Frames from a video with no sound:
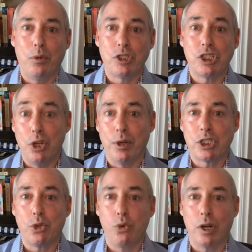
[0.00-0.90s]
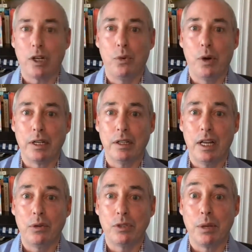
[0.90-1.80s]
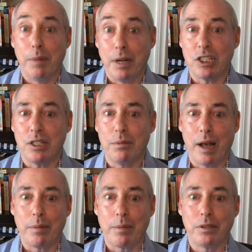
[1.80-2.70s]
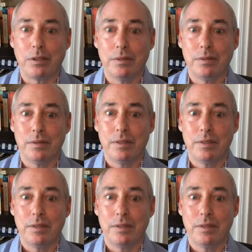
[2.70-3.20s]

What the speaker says: which the US quickly won and was immensely popular.